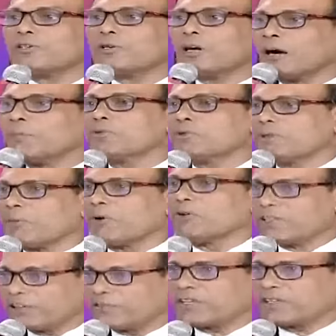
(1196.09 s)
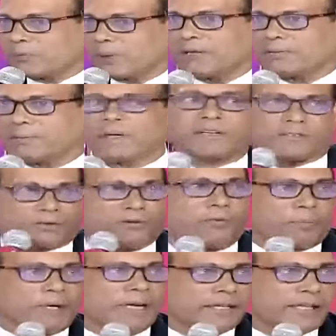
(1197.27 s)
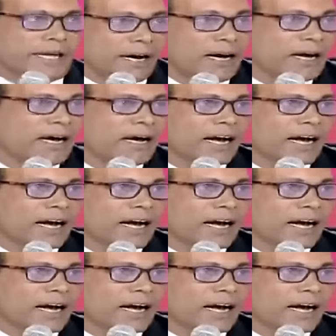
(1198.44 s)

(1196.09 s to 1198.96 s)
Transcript: to come to the Maldives as well, because you've been there